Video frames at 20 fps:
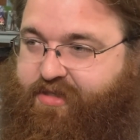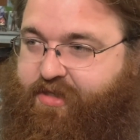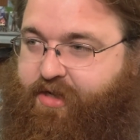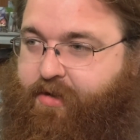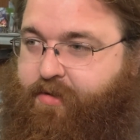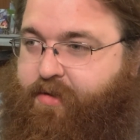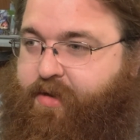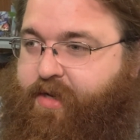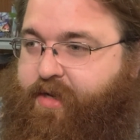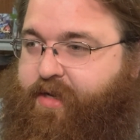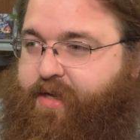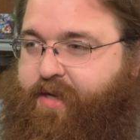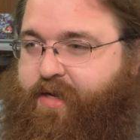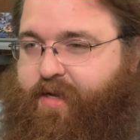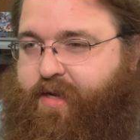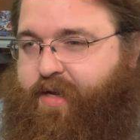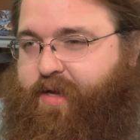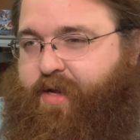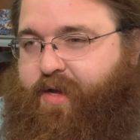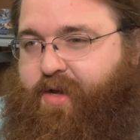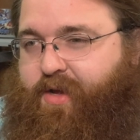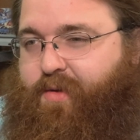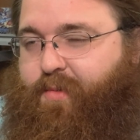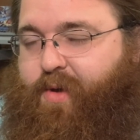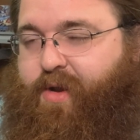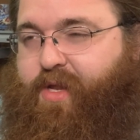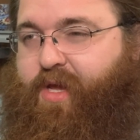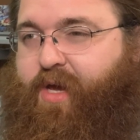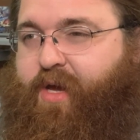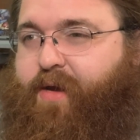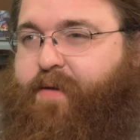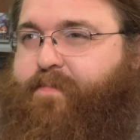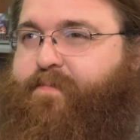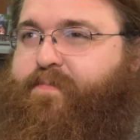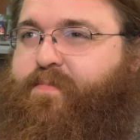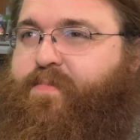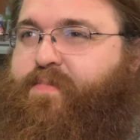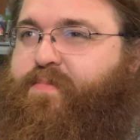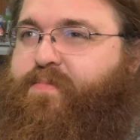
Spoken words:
So when you